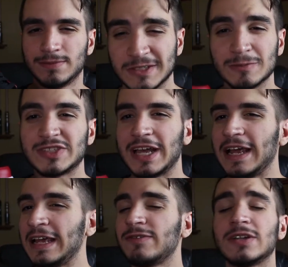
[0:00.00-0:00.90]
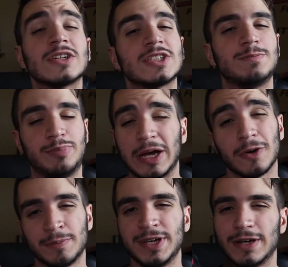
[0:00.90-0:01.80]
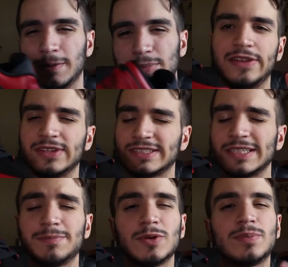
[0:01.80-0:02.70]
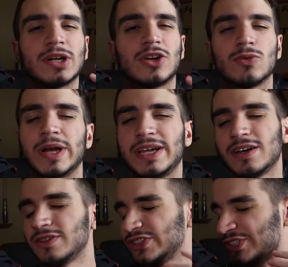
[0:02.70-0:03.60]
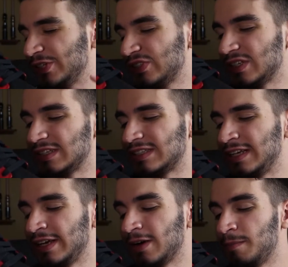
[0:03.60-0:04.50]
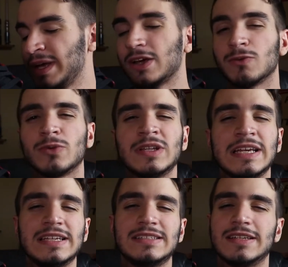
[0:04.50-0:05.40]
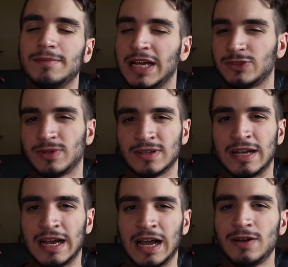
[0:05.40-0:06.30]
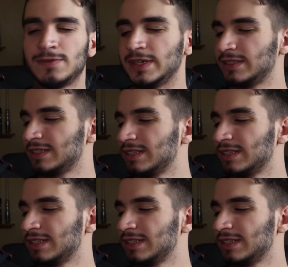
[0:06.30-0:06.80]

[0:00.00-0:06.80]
Some say even it looks better beat up. And the simple but great colors used on this sneaker make it really easy to match with a lot of outfits.